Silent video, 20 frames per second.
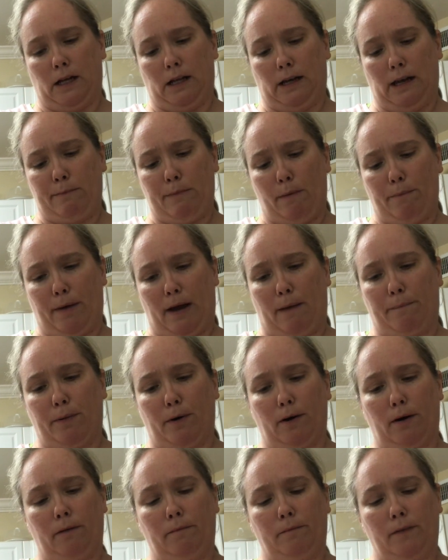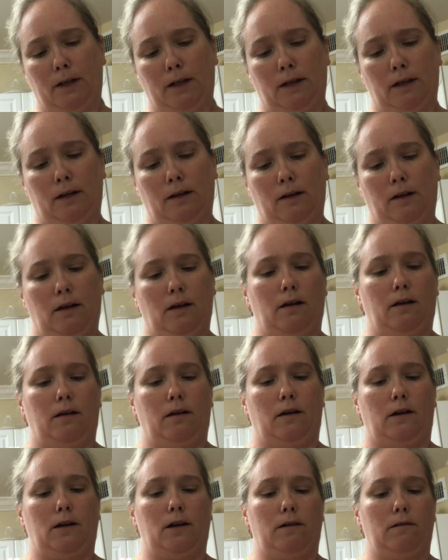Lemon pepper,
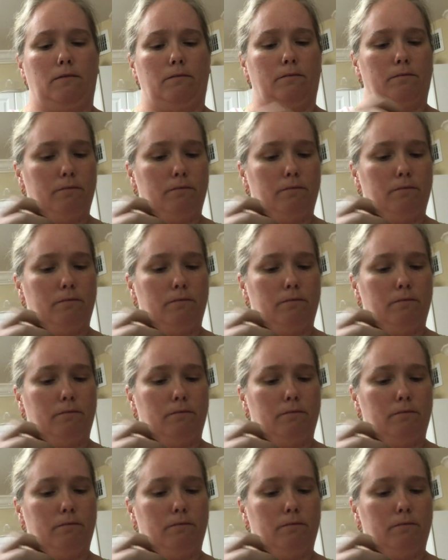you know,